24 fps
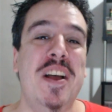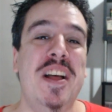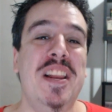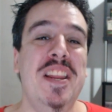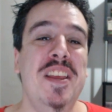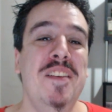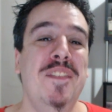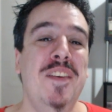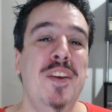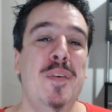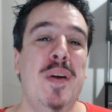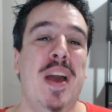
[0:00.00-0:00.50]
Well,
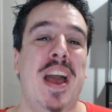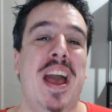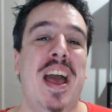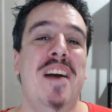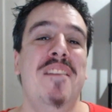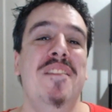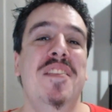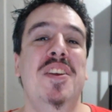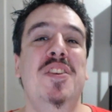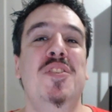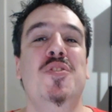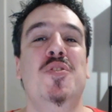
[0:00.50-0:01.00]
if you
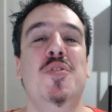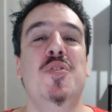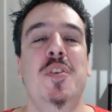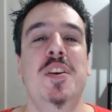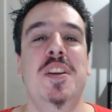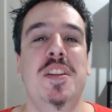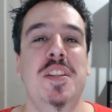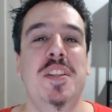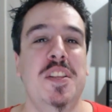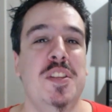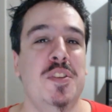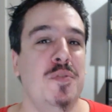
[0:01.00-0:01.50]
have
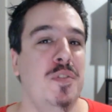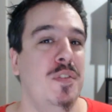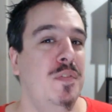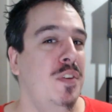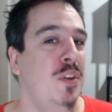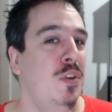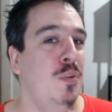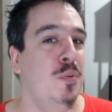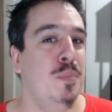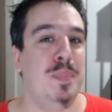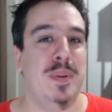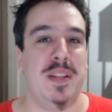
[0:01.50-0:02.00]
enjoyed this
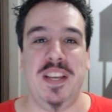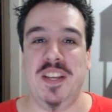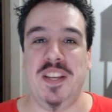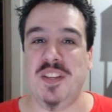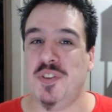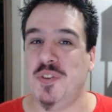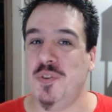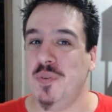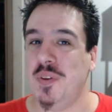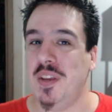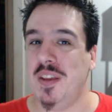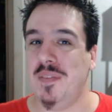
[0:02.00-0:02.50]
review, please
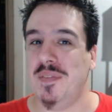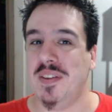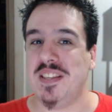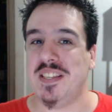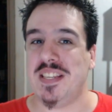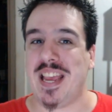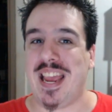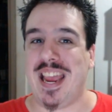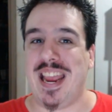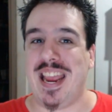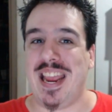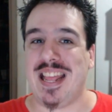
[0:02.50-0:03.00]
do give
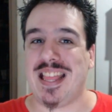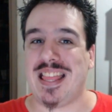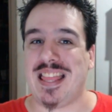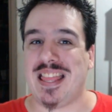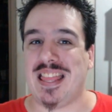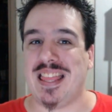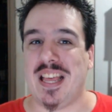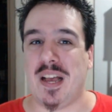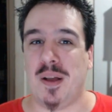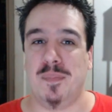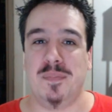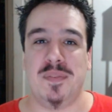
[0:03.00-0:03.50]
us a
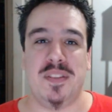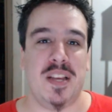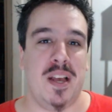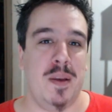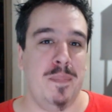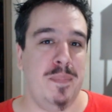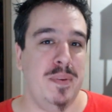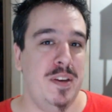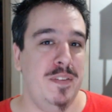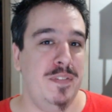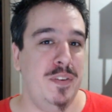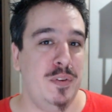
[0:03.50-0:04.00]
thumbs
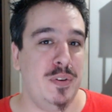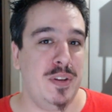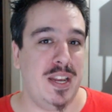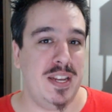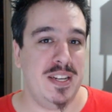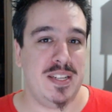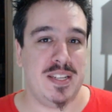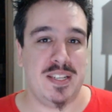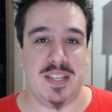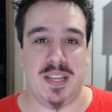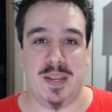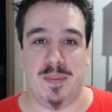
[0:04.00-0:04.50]
up. And if you'd
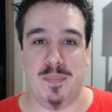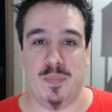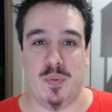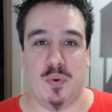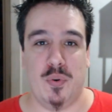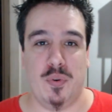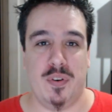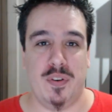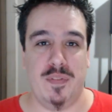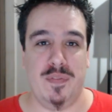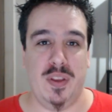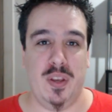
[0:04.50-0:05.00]
like to see
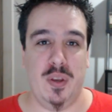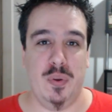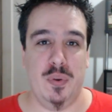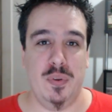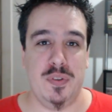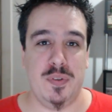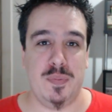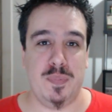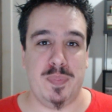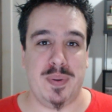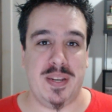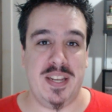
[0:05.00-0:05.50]
more
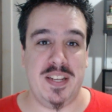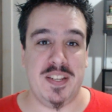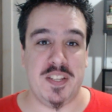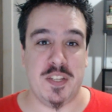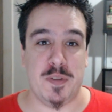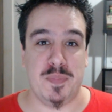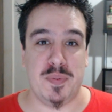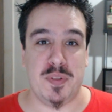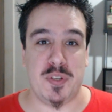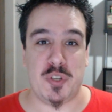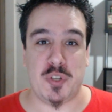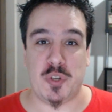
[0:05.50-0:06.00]
reviews, please
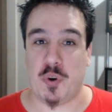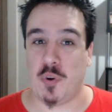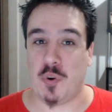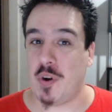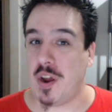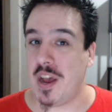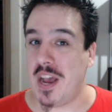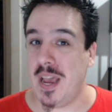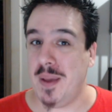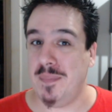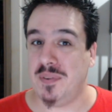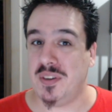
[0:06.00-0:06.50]

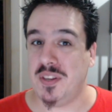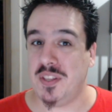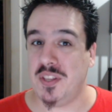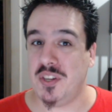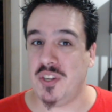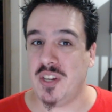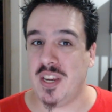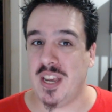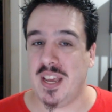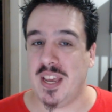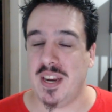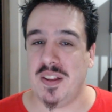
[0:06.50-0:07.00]
subscribe to the
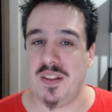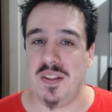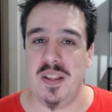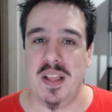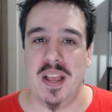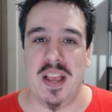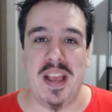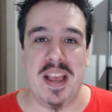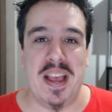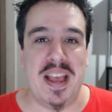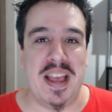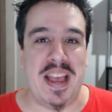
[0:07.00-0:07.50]

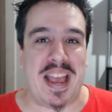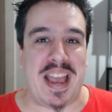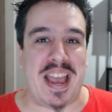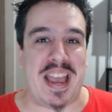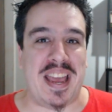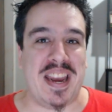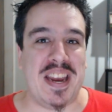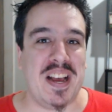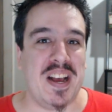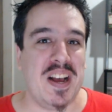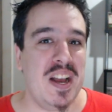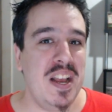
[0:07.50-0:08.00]
channel.
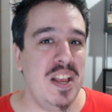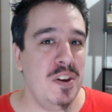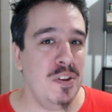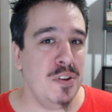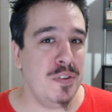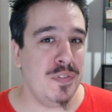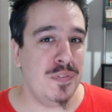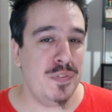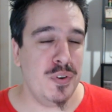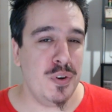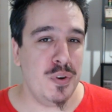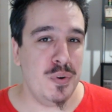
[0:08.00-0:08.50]
And I
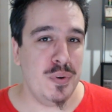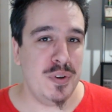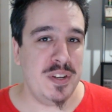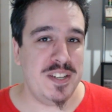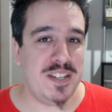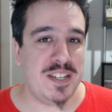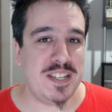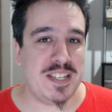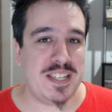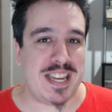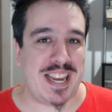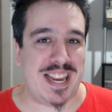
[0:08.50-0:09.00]
look
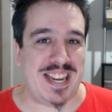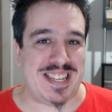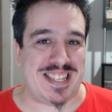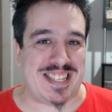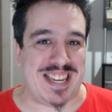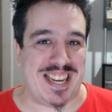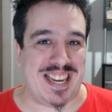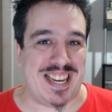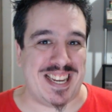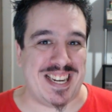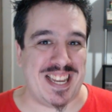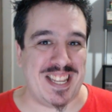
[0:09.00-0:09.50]
forward to
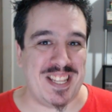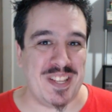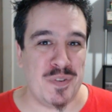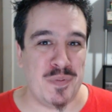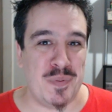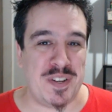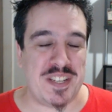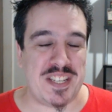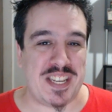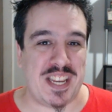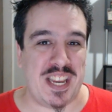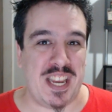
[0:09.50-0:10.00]
tasting another
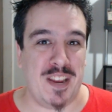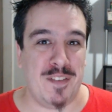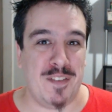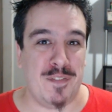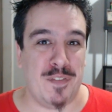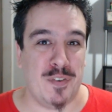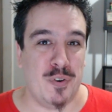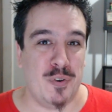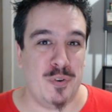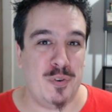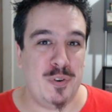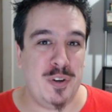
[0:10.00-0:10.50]
whiskey
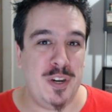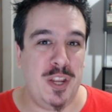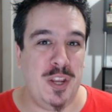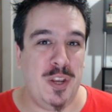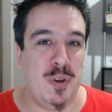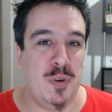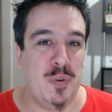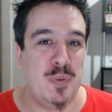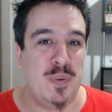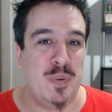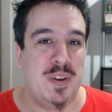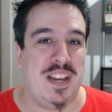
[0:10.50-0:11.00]
for all
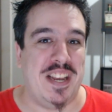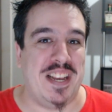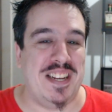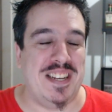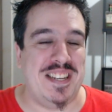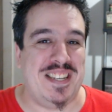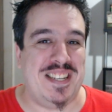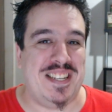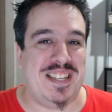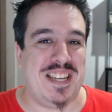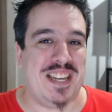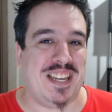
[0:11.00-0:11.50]
you
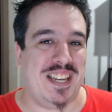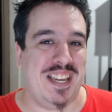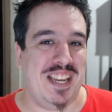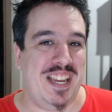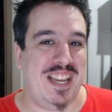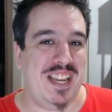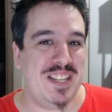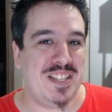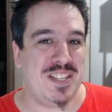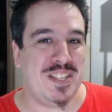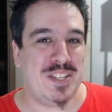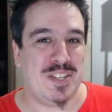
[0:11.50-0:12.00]

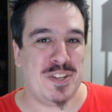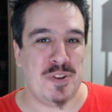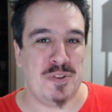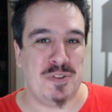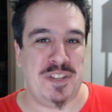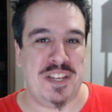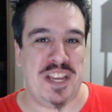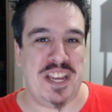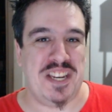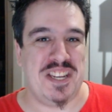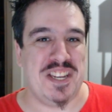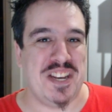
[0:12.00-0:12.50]
Kentucky
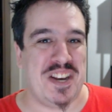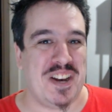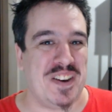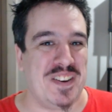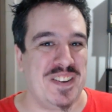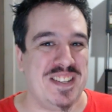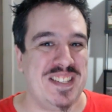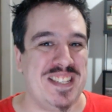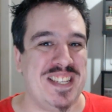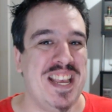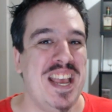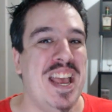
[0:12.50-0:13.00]
salty
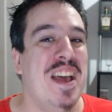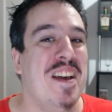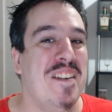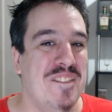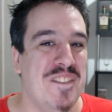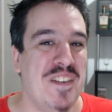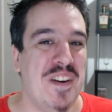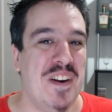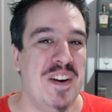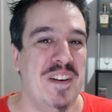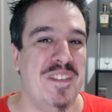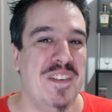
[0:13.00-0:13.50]
dogs
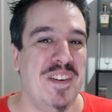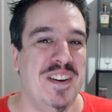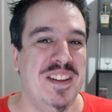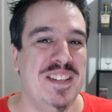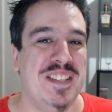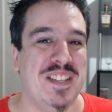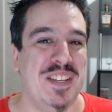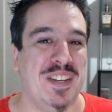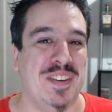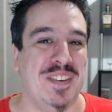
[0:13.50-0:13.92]
very, very